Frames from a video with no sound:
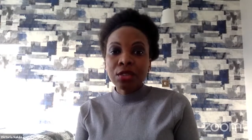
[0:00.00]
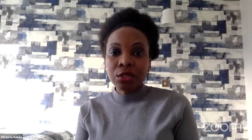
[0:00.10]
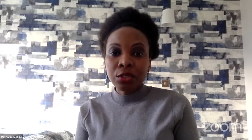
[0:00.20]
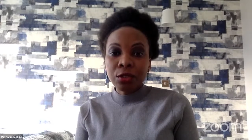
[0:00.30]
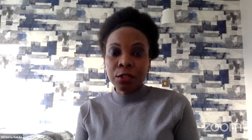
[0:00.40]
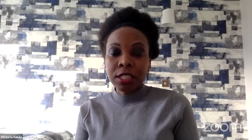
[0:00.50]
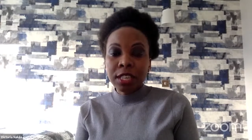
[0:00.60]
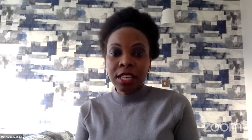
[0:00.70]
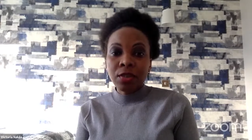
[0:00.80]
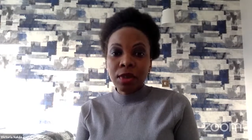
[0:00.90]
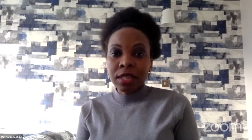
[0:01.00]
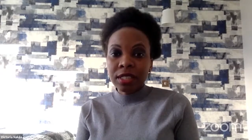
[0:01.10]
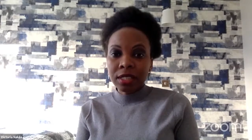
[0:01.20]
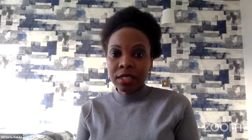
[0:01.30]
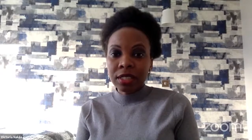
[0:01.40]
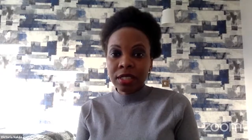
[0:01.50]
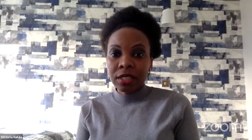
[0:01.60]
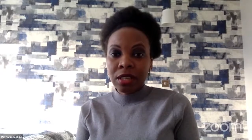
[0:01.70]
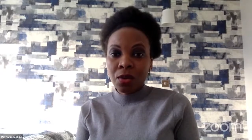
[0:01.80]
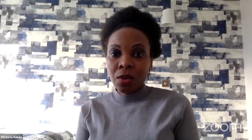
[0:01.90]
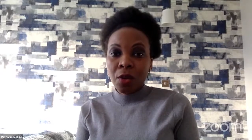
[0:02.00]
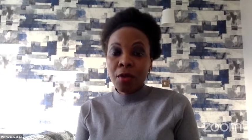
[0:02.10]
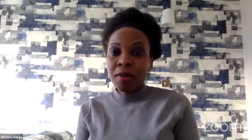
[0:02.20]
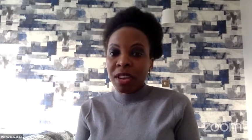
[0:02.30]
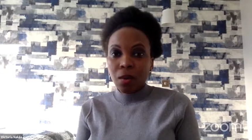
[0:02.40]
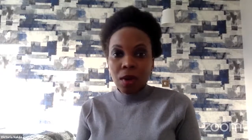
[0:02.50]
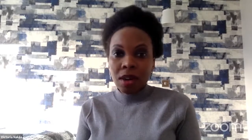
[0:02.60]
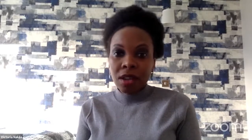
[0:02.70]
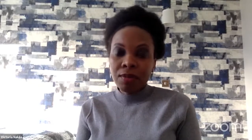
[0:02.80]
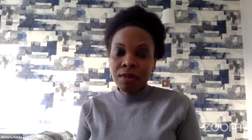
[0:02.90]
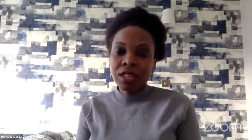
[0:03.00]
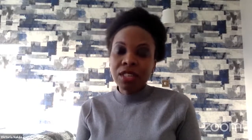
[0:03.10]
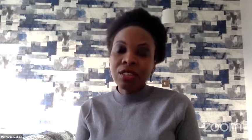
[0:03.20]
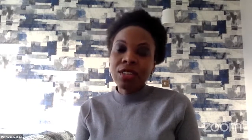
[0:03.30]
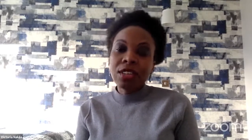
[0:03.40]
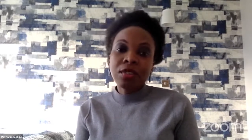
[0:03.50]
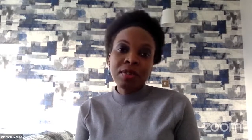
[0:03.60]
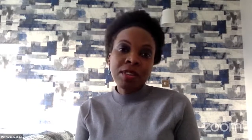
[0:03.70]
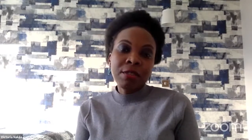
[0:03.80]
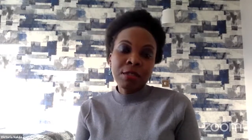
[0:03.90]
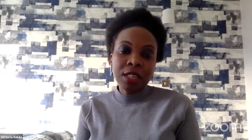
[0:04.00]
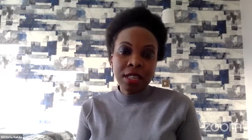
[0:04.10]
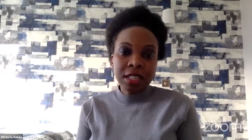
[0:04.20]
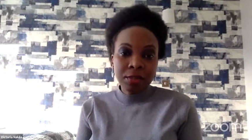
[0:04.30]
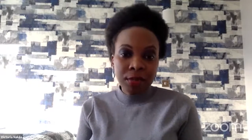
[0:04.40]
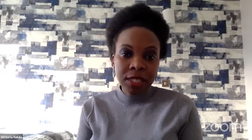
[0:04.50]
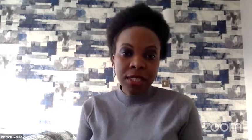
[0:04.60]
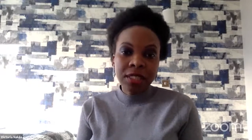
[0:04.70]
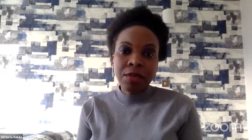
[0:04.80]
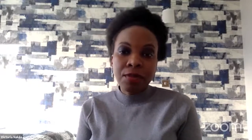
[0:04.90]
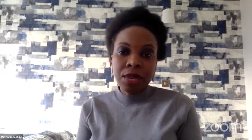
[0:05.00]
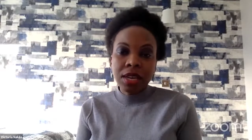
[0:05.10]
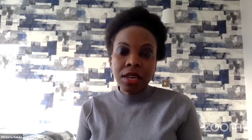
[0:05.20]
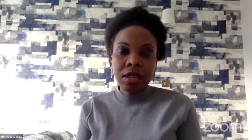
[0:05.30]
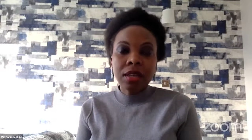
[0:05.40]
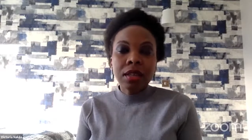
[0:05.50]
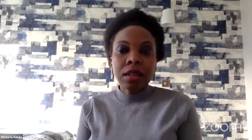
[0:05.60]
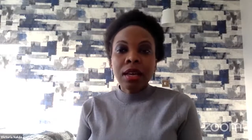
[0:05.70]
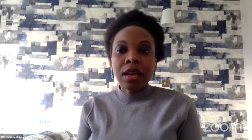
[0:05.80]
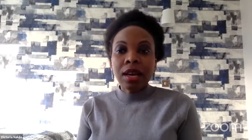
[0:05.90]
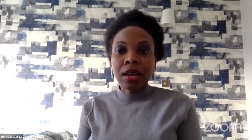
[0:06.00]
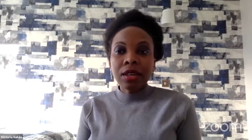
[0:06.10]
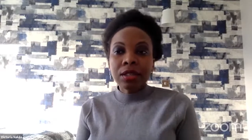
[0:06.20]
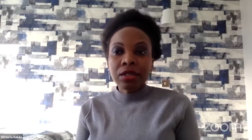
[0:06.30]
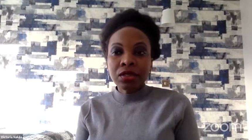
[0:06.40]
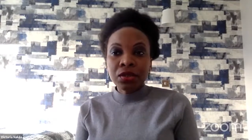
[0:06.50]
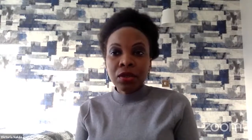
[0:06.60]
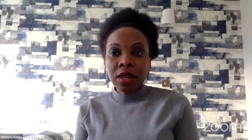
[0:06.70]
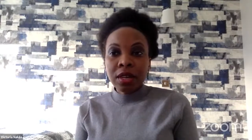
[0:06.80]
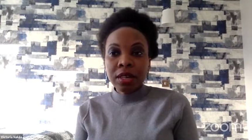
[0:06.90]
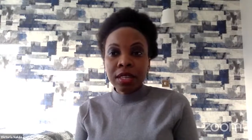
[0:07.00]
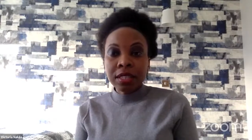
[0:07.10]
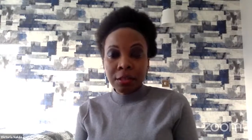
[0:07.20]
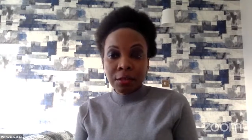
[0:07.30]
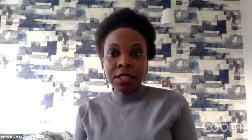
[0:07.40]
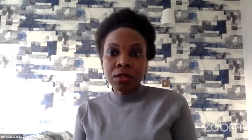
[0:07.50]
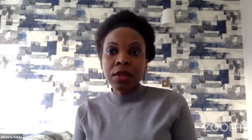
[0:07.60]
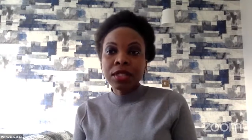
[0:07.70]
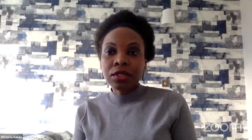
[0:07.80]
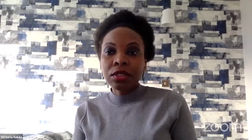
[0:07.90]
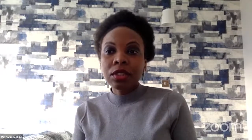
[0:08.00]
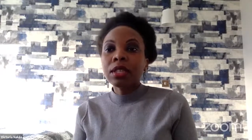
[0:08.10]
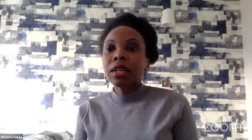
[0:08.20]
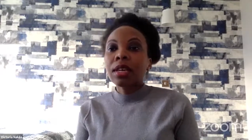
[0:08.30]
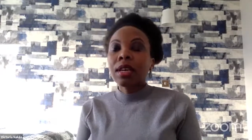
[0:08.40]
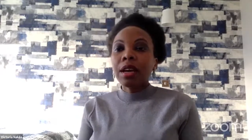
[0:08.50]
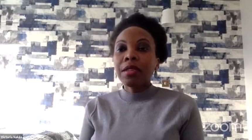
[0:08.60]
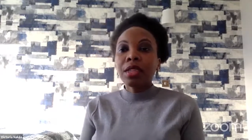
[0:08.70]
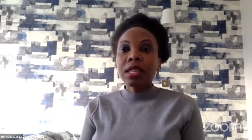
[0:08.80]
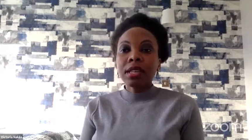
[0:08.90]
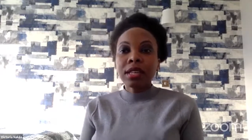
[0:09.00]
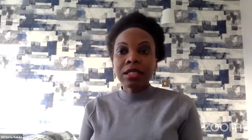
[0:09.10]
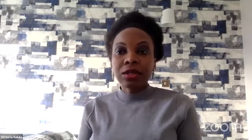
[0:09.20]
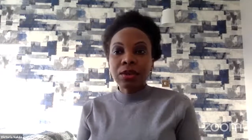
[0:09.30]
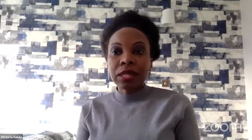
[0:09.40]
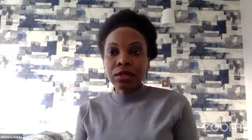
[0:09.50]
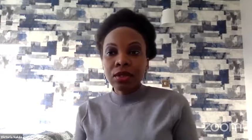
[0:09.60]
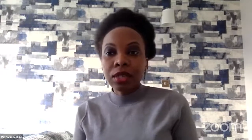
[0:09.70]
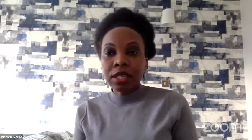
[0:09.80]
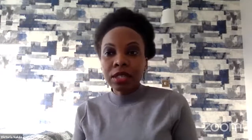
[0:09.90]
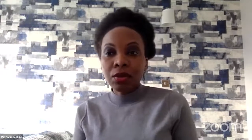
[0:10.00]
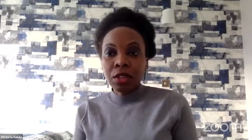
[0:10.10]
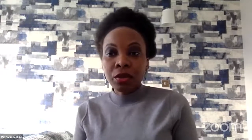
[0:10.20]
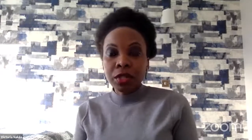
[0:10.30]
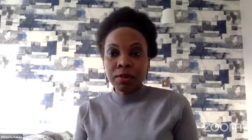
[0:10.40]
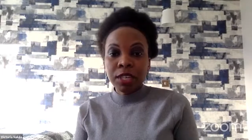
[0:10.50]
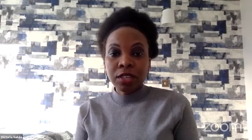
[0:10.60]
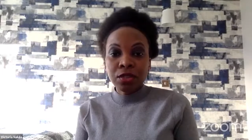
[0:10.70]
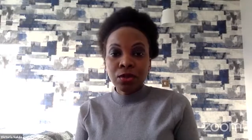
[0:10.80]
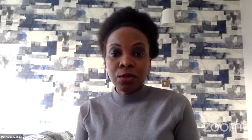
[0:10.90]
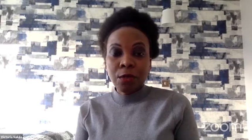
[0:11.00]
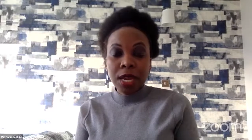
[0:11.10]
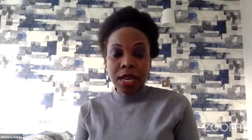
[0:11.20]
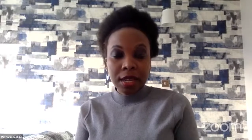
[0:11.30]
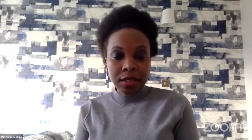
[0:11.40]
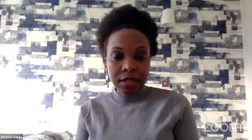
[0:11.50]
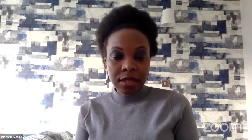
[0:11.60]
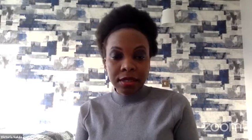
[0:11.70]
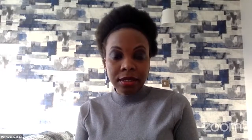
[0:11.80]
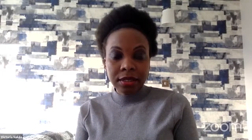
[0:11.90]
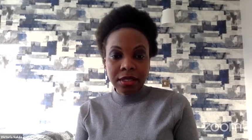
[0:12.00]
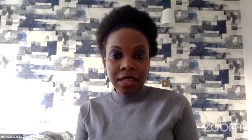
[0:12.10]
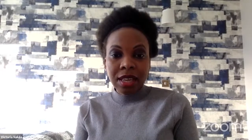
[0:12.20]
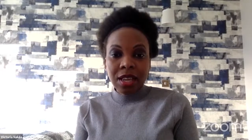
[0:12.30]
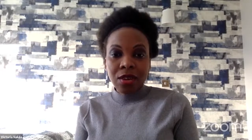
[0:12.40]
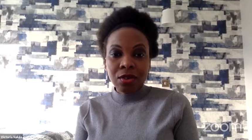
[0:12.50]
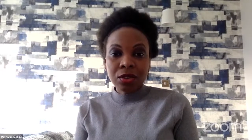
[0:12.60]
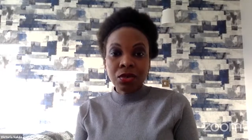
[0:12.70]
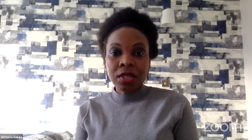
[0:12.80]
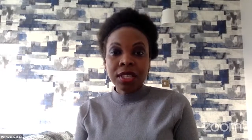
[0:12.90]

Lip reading: lots of gender inequalities, where women are working, but they're not benefiting as much as the men. That's the first question. And then the last question is with respect to finances. Because with